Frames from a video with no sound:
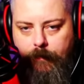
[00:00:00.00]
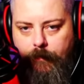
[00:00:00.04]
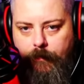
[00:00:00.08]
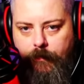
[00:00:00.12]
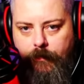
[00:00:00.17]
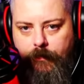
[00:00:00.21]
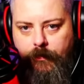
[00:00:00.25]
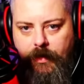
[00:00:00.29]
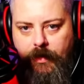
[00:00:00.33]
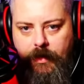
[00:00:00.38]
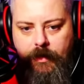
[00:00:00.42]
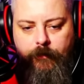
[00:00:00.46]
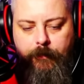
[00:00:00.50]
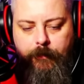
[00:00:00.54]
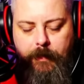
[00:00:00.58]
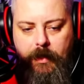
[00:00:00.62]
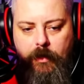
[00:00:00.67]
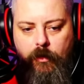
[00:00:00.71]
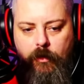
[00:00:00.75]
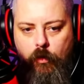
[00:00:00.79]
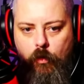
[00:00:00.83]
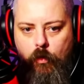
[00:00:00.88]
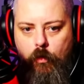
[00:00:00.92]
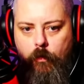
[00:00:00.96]
they'd have
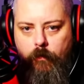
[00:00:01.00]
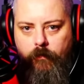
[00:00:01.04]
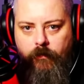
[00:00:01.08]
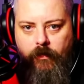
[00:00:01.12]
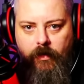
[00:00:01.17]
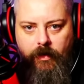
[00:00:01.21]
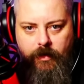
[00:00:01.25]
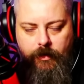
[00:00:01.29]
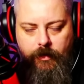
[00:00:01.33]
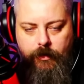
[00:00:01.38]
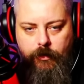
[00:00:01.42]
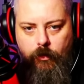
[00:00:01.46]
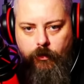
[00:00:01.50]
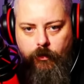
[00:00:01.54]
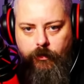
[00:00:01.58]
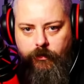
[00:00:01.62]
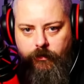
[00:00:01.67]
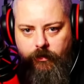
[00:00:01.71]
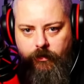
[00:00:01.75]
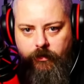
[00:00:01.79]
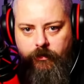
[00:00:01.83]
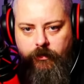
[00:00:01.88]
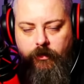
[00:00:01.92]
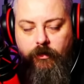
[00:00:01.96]
been caught via
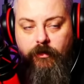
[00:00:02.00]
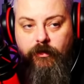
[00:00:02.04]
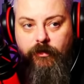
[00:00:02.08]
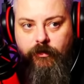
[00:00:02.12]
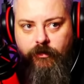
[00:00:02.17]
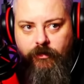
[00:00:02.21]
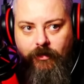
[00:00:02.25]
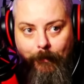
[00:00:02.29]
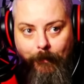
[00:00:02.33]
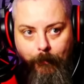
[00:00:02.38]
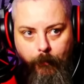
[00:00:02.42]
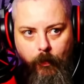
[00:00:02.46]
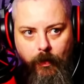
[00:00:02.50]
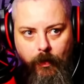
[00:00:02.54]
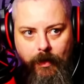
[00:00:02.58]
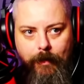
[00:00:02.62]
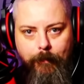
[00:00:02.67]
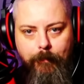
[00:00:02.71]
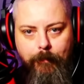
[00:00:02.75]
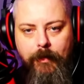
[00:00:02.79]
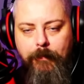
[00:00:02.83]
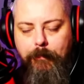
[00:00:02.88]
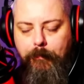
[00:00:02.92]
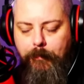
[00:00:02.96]
noises somewhere.
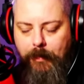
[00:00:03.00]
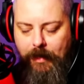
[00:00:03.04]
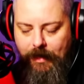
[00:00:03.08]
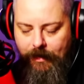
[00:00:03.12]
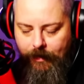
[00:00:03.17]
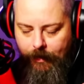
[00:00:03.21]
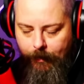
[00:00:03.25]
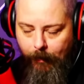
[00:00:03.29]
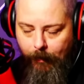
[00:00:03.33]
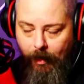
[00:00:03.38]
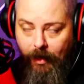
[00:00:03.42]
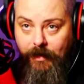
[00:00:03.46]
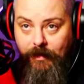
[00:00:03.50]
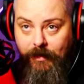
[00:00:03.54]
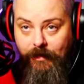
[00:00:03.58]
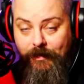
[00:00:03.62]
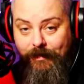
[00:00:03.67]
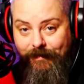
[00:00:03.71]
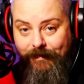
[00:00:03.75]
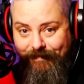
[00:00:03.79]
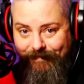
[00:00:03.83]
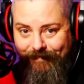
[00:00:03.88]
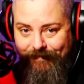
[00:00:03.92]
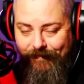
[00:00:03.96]
But bearing in
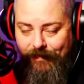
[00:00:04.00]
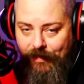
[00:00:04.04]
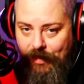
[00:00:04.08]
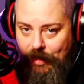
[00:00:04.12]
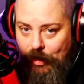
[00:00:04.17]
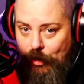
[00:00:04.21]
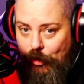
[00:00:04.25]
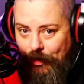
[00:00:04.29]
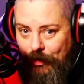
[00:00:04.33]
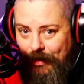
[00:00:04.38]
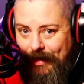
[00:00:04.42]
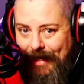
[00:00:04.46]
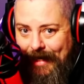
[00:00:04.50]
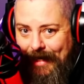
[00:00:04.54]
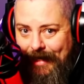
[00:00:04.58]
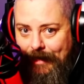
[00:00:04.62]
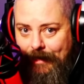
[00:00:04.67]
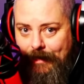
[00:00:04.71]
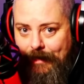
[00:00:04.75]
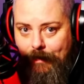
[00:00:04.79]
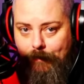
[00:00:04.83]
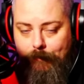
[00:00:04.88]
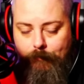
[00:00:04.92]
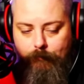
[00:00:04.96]
mind... they're good at
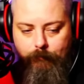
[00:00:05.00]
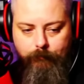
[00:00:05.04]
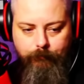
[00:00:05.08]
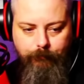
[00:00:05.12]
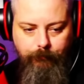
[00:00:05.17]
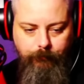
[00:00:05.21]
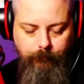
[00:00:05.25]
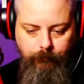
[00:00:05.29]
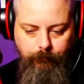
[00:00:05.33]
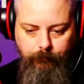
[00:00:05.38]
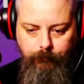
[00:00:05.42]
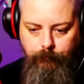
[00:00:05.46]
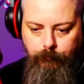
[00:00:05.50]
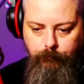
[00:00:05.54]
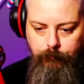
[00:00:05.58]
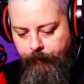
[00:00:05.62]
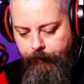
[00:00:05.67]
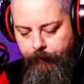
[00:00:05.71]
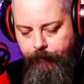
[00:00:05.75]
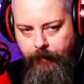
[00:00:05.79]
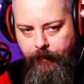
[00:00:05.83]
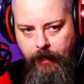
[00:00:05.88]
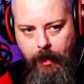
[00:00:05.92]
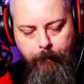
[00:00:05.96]
editing.
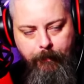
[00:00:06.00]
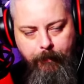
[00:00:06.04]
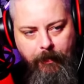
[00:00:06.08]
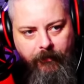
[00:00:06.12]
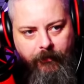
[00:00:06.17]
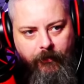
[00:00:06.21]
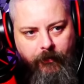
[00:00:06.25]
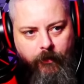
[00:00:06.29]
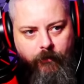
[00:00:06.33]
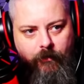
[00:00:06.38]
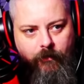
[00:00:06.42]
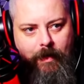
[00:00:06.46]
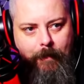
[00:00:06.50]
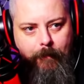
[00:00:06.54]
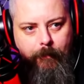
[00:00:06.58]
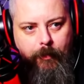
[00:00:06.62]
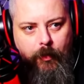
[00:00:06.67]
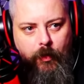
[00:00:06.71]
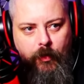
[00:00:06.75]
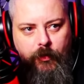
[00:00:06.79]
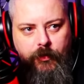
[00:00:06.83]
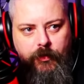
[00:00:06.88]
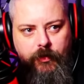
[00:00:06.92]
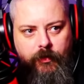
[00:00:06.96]
But for a R E M
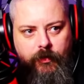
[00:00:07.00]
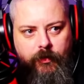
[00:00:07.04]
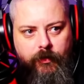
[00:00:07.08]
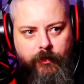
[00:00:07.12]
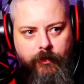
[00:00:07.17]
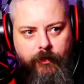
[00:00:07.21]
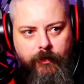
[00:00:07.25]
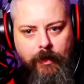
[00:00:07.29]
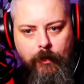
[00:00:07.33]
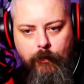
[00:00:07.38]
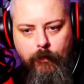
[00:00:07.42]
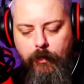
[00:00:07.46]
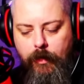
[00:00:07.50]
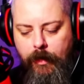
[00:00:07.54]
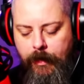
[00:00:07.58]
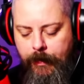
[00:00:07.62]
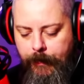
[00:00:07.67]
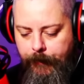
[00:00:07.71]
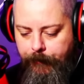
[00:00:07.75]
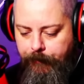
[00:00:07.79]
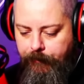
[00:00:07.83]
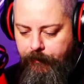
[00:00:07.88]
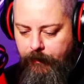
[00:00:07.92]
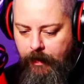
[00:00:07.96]
pod, now,
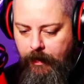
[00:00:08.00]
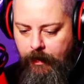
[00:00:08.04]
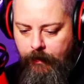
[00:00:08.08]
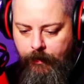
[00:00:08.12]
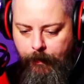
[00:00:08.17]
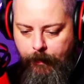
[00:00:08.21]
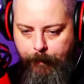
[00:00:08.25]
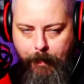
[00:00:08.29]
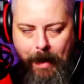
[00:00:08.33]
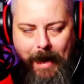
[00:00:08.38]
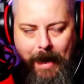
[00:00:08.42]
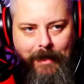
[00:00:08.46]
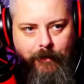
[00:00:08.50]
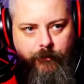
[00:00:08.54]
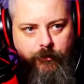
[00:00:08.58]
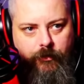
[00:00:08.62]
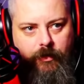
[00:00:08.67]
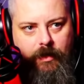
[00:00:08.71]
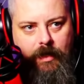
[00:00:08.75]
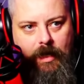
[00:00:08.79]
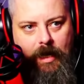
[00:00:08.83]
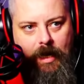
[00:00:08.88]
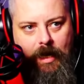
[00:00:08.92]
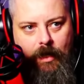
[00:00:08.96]
the
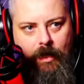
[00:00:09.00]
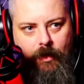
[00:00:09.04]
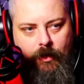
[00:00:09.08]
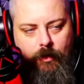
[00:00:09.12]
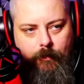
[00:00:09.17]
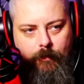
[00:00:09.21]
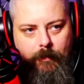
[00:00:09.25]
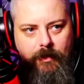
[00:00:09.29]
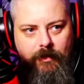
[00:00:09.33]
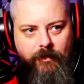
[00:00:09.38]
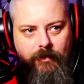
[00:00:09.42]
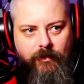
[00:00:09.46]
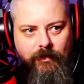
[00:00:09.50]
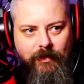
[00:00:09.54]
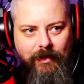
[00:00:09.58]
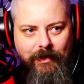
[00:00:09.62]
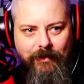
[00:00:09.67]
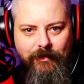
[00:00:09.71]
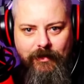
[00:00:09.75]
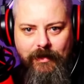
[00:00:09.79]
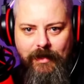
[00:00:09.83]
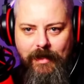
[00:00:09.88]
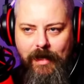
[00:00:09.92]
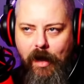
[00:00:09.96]
battery argument
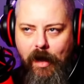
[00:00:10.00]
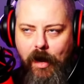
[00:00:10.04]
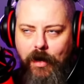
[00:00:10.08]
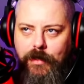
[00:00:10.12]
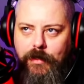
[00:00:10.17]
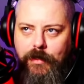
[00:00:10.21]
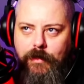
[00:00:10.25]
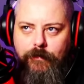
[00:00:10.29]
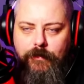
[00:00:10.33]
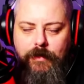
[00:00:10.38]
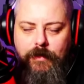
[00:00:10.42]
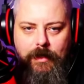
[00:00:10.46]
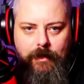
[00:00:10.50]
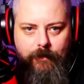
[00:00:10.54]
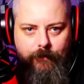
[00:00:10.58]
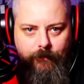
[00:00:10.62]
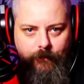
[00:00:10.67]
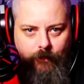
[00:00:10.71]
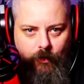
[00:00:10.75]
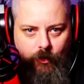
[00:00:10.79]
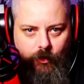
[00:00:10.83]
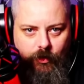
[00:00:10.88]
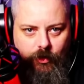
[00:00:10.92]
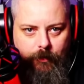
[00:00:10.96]
is kind of nil and
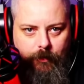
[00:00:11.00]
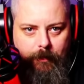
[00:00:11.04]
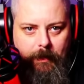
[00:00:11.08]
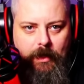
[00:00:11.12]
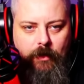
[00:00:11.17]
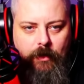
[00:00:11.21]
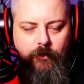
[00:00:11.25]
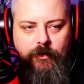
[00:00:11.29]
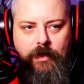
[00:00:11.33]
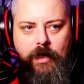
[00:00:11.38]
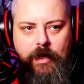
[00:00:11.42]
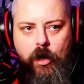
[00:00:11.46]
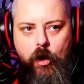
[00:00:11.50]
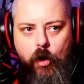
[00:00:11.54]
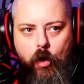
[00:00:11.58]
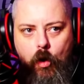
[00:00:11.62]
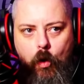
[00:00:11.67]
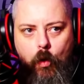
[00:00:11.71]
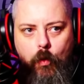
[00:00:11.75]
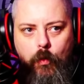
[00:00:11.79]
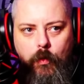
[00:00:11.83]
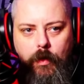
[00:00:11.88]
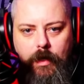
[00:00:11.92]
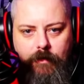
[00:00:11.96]
void because it
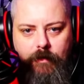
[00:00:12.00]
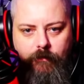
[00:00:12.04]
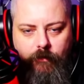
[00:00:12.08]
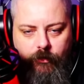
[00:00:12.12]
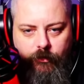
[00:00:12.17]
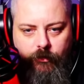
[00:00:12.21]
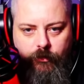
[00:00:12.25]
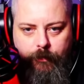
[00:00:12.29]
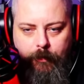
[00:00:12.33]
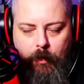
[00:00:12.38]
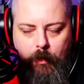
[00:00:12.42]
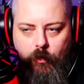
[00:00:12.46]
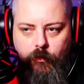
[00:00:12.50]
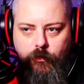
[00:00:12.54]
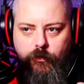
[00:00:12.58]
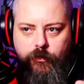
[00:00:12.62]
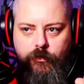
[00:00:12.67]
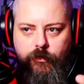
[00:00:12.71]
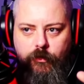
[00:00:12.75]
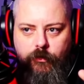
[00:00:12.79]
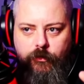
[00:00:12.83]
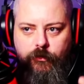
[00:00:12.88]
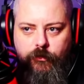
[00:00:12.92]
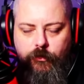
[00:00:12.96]
only responds
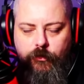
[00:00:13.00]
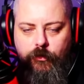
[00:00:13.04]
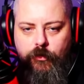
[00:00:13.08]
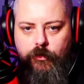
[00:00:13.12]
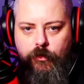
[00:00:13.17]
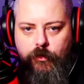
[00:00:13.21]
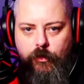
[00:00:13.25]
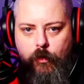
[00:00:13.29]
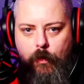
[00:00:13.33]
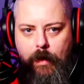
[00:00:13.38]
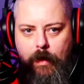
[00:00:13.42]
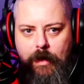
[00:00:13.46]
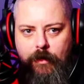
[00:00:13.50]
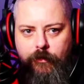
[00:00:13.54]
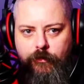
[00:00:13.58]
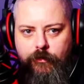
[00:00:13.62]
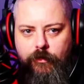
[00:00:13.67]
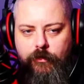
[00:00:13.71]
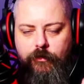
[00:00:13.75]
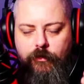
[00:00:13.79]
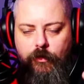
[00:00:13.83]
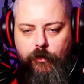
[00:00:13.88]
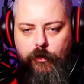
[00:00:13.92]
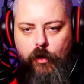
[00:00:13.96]
to certain
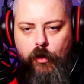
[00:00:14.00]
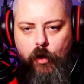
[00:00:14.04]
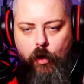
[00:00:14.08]
questions and